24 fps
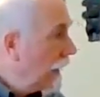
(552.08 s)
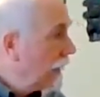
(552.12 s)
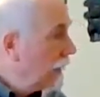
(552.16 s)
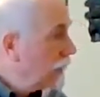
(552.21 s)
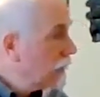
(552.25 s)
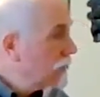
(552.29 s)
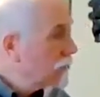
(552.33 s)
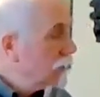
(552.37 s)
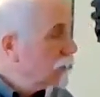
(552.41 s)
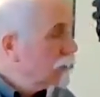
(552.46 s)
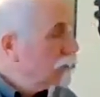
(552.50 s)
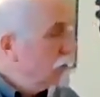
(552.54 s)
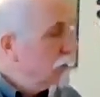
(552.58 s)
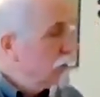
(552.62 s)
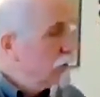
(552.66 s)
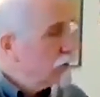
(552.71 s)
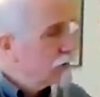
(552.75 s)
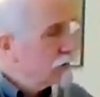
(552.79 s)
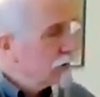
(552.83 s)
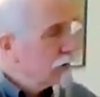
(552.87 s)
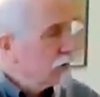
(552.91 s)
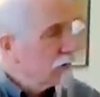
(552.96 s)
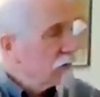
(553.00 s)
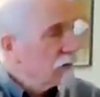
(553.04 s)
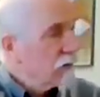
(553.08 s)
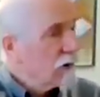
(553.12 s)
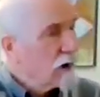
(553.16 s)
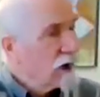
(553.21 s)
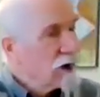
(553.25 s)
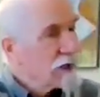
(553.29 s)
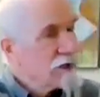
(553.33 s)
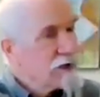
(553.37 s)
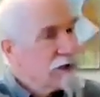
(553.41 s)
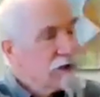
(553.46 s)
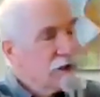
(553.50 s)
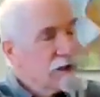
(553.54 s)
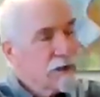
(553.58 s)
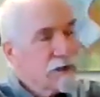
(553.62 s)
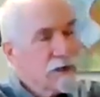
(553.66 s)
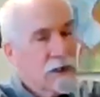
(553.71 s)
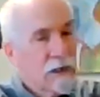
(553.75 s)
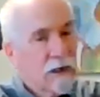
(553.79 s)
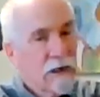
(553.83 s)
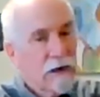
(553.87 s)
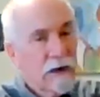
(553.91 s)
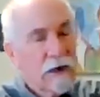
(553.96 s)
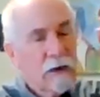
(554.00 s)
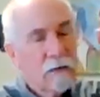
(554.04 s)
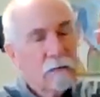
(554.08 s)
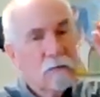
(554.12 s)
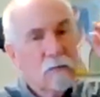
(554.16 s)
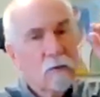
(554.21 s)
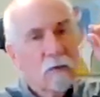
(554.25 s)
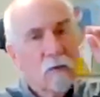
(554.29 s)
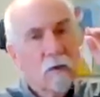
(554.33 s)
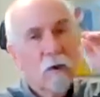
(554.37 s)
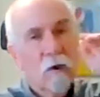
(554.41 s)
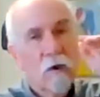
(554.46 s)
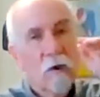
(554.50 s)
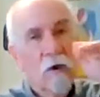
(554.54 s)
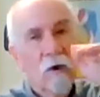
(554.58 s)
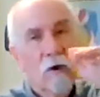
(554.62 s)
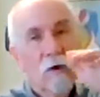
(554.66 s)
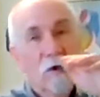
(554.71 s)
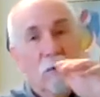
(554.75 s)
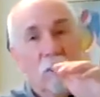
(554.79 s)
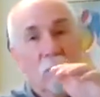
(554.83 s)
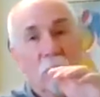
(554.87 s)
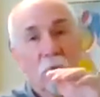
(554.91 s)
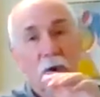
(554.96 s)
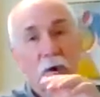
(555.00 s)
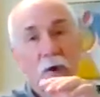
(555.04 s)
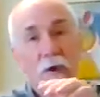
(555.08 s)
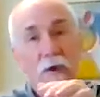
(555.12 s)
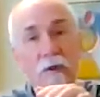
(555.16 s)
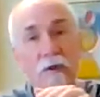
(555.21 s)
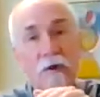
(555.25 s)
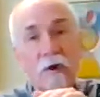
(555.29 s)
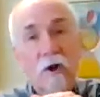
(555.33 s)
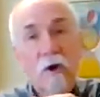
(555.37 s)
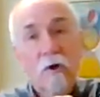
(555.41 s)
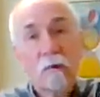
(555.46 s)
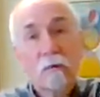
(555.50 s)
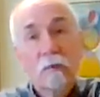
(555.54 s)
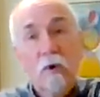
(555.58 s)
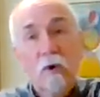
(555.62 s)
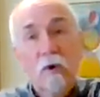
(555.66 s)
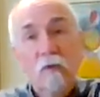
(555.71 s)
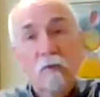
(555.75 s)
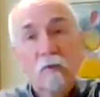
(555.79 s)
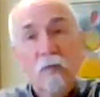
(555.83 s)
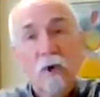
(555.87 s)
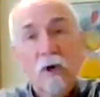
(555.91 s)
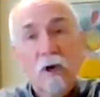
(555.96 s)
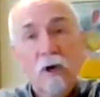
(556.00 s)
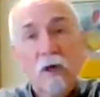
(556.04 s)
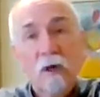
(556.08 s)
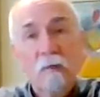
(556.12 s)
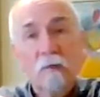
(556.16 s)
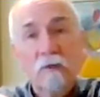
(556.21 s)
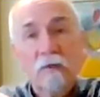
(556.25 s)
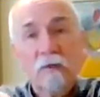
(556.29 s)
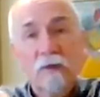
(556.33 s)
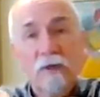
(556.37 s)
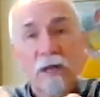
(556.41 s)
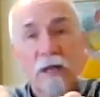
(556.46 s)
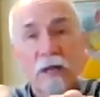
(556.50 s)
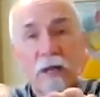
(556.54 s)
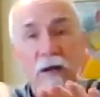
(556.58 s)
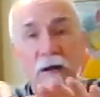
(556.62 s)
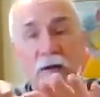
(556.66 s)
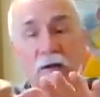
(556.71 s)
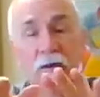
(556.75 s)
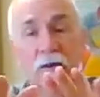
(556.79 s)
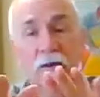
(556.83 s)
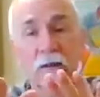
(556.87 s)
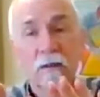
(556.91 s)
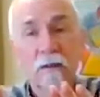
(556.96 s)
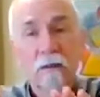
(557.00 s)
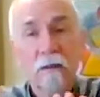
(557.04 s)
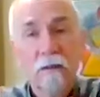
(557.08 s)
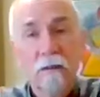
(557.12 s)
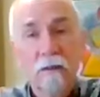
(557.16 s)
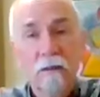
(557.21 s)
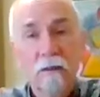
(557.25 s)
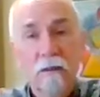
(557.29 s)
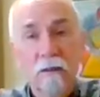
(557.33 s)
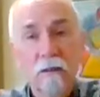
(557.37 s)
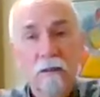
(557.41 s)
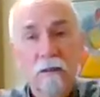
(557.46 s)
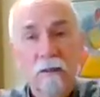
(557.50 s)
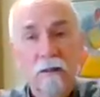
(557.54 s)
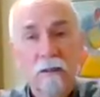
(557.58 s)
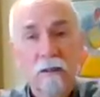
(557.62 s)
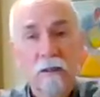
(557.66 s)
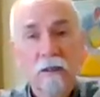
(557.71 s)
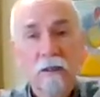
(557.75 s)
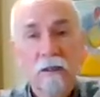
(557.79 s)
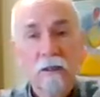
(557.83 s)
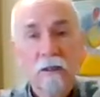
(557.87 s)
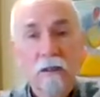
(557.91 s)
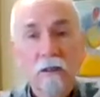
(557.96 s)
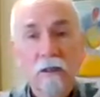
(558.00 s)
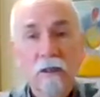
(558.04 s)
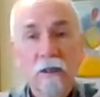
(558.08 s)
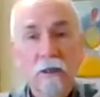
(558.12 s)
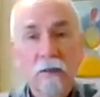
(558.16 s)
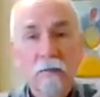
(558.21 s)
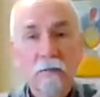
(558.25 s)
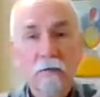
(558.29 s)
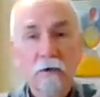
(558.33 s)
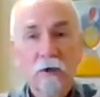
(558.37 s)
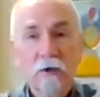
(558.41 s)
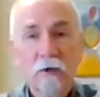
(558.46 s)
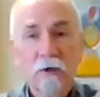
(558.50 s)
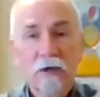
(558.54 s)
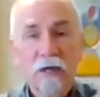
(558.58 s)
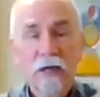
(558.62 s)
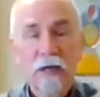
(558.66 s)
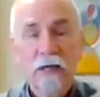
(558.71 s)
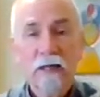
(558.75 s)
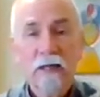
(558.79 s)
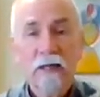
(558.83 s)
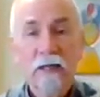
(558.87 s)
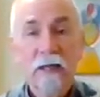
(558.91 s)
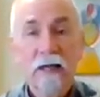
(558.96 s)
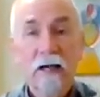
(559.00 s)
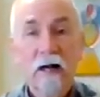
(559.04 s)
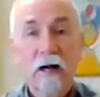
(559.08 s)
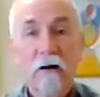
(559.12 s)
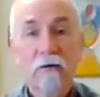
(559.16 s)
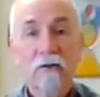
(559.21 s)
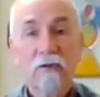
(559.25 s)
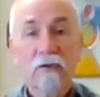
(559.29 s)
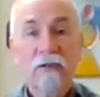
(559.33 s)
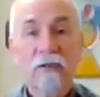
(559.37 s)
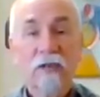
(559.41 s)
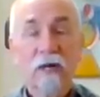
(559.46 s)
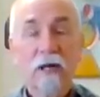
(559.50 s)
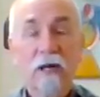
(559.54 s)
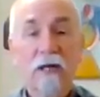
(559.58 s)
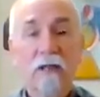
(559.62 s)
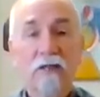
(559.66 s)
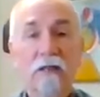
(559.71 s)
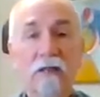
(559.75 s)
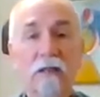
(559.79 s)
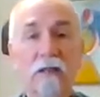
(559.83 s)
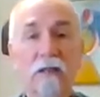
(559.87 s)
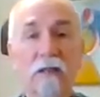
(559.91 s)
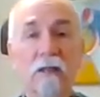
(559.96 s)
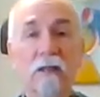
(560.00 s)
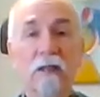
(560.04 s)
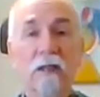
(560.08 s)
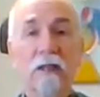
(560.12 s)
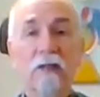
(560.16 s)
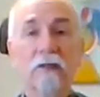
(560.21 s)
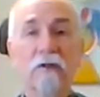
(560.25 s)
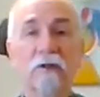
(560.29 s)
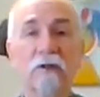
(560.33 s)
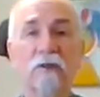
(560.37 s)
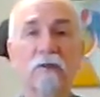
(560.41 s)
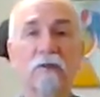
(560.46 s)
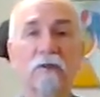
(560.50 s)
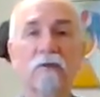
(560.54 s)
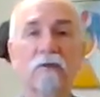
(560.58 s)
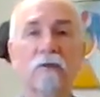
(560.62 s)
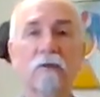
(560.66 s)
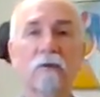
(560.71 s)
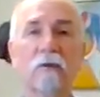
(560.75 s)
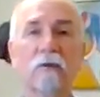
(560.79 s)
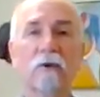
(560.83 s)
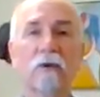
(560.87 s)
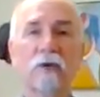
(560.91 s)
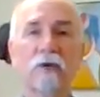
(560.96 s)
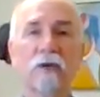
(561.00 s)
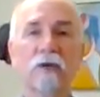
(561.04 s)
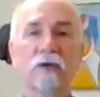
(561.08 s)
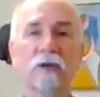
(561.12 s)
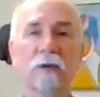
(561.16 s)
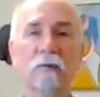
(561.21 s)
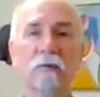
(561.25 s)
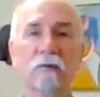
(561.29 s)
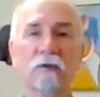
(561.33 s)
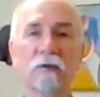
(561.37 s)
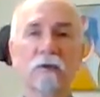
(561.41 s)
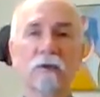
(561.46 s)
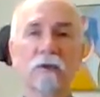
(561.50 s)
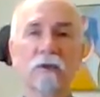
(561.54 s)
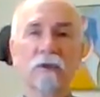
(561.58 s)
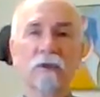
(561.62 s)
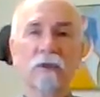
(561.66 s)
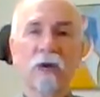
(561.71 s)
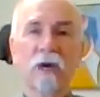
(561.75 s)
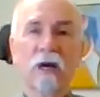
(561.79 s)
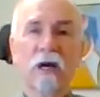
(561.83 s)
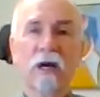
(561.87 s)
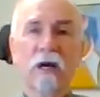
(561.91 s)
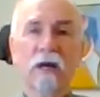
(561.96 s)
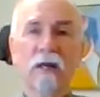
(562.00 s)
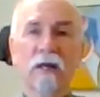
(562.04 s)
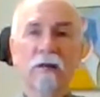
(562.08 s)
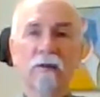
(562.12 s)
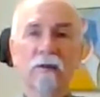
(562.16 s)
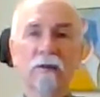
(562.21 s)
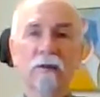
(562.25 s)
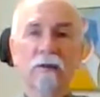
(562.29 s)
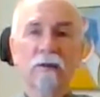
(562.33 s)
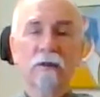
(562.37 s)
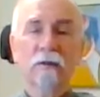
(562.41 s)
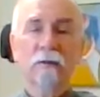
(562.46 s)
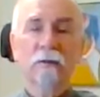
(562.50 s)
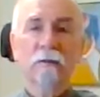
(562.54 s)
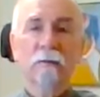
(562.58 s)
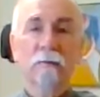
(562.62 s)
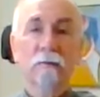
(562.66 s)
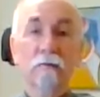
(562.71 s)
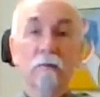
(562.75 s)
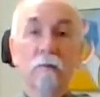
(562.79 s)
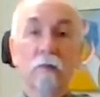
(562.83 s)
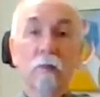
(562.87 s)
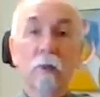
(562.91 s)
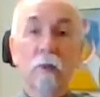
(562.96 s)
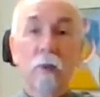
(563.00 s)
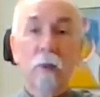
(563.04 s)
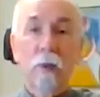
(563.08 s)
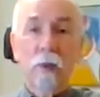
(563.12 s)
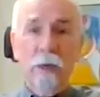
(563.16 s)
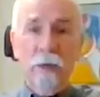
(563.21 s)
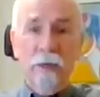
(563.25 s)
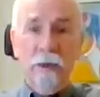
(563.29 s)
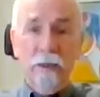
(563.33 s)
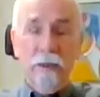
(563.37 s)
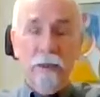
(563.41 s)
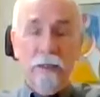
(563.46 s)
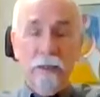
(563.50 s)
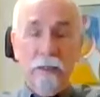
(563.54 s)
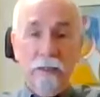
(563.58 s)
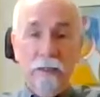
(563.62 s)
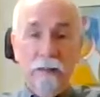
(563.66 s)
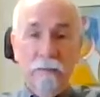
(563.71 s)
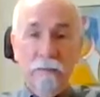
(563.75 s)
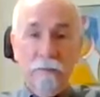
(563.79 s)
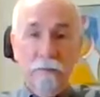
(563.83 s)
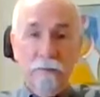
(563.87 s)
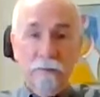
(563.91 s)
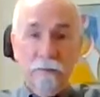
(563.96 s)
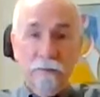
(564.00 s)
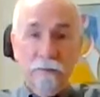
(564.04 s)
And as we push across this time, we're going to turn both palms down. Let them go down to the outsides of the legs. Reach up to the sides. Breathing in.